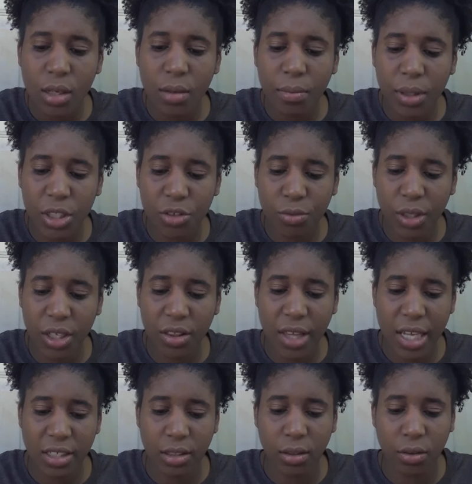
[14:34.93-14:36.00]
read
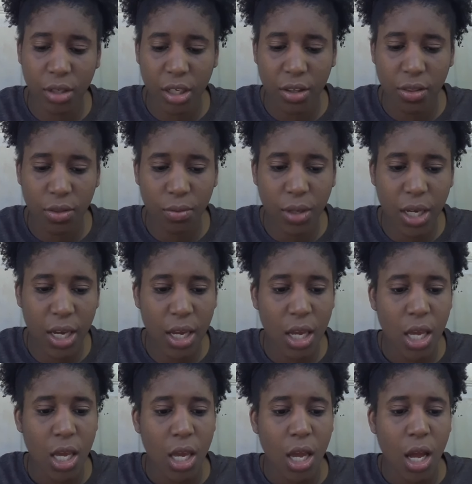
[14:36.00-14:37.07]
Thessalonians 3,
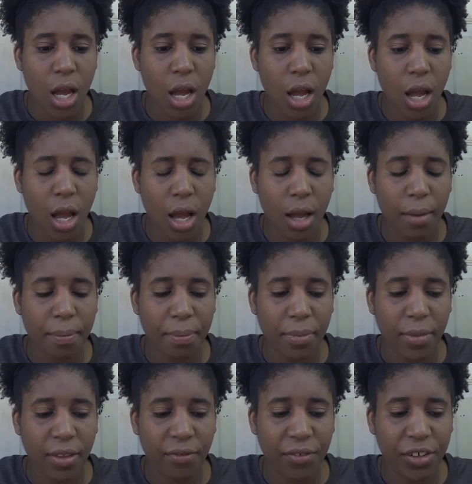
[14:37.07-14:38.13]

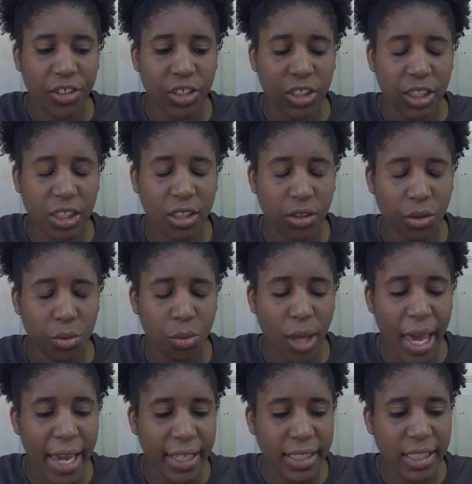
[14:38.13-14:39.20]
verse 16 through
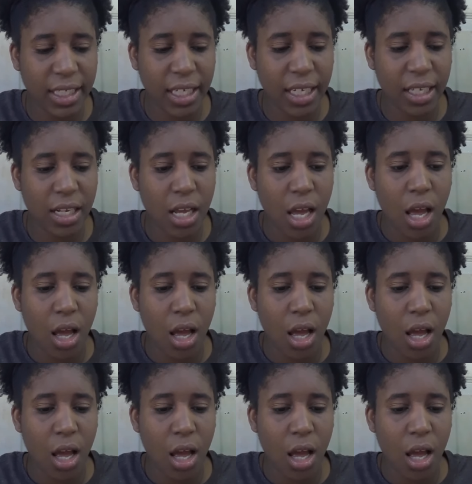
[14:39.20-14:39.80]
18,